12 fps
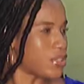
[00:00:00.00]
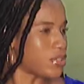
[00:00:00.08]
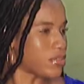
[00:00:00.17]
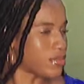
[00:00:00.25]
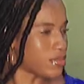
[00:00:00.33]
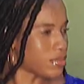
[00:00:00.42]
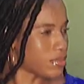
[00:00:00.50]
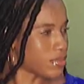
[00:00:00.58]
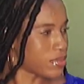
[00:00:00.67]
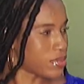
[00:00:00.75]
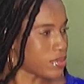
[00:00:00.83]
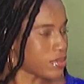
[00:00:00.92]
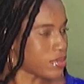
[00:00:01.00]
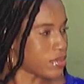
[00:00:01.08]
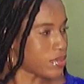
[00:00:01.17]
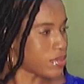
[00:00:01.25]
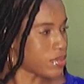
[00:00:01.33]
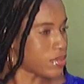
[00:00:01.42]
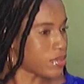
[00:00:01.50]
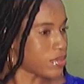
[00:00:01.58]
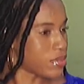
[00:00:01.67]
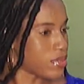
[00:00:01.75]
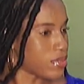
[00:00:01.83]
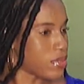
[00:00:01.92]

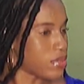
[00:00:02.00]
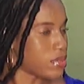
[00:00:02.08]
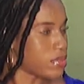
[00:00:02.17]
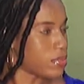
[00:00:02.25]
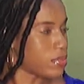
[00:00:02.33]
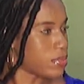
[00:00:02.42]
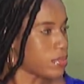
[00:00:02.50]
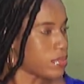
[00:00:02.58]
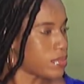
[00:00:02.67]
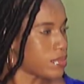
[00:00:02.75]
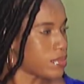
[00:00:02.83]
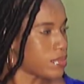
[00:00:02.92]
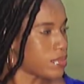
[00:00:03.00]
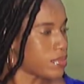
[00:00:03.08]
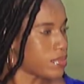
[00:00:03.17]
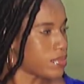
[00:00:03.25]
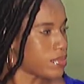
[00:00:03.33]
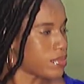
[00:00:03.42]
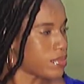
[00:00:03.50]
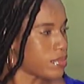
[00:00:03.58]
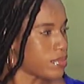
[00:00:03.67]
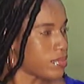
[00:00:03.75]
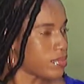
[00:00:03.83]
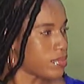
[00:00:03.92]

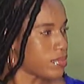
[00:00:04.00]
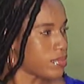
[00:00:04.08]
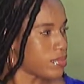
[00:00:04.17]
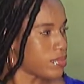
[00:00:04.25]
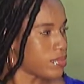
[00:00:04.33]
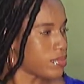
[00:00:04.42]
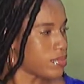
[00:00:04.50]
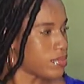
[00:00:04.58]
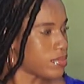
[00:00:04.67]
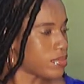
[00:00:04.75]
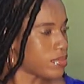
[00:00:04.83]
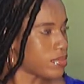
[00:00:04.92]
(not speaking)